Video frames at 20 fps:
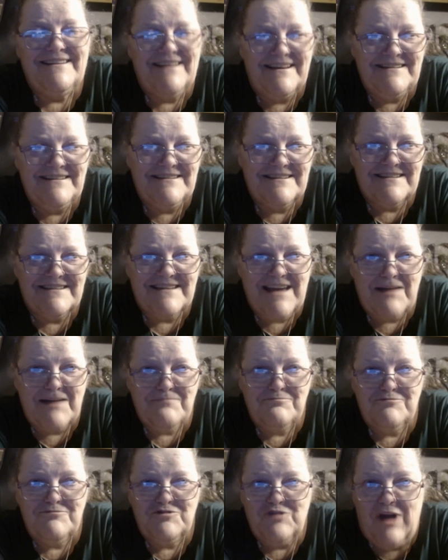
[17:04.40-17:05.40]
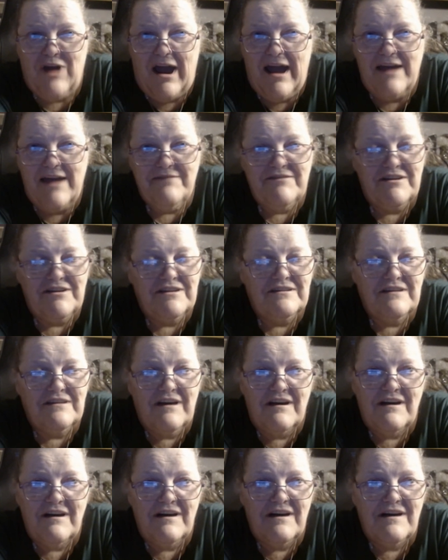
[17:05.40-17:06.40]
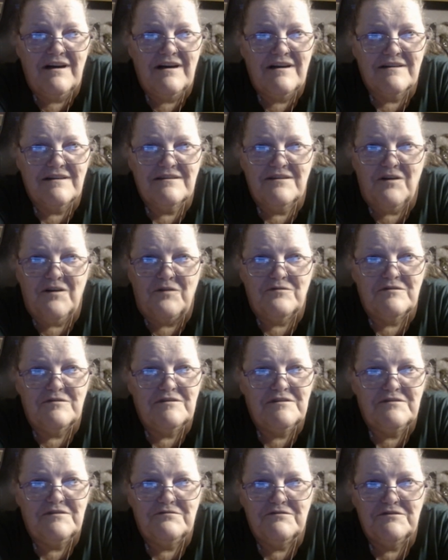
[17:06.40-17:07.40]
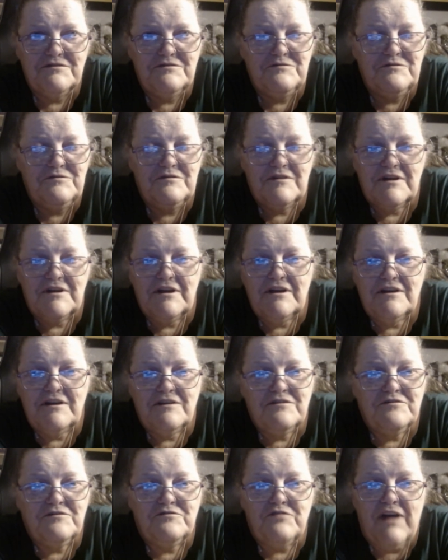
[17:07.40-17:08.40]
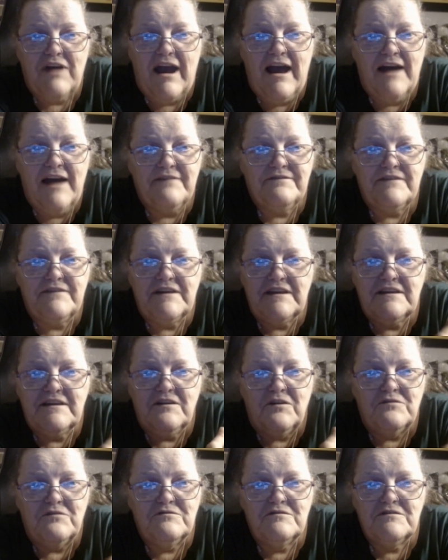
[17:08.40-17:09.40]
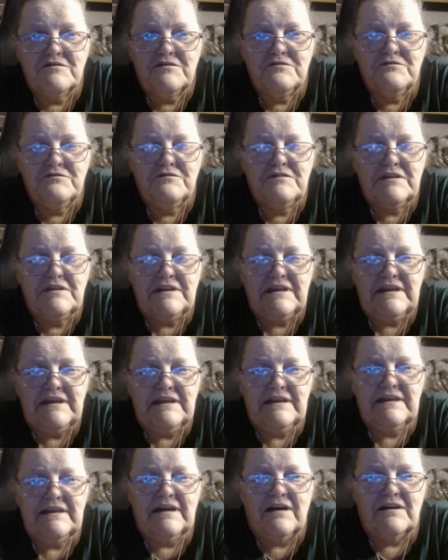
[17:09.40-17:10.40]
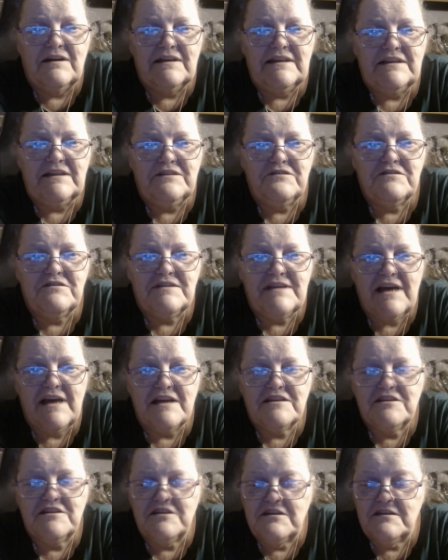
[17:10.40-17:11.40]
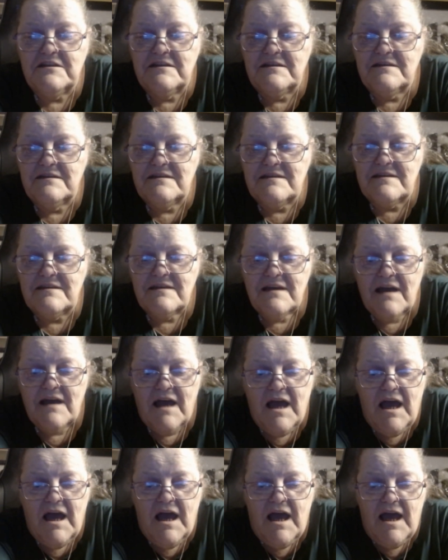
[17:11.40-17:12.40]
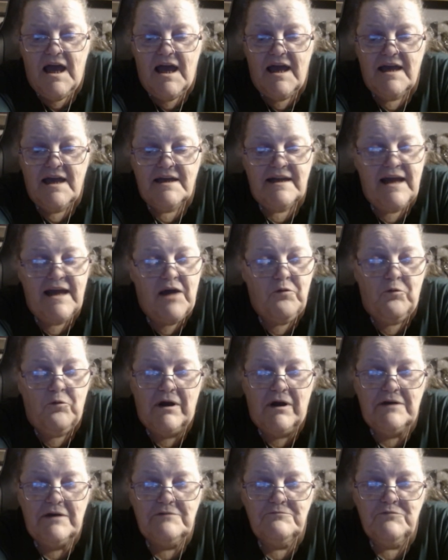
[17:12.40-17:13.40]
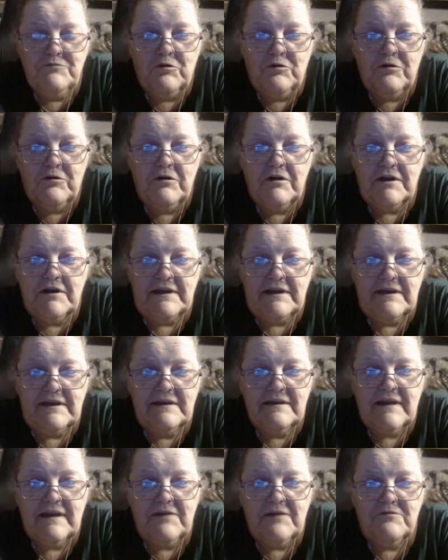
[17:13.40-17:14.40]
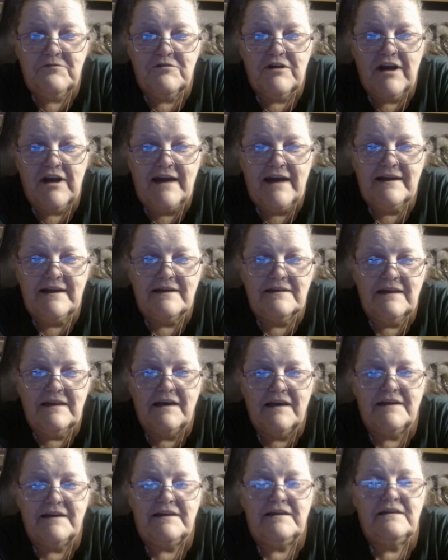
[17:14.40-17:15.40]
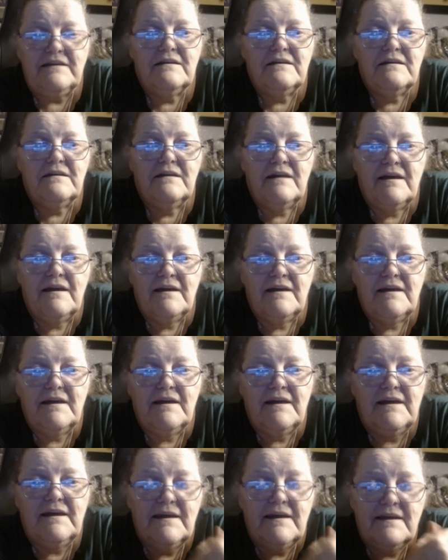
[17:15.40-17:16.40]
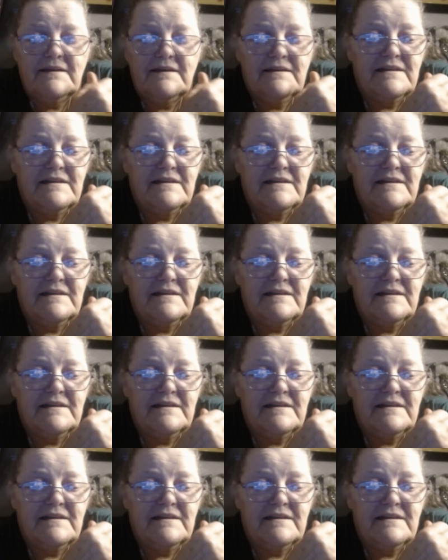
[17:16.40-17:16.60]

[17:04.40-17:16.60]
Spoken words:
they just kept driving along, going through traffic, going through the intersections. And at one point, they were at a light and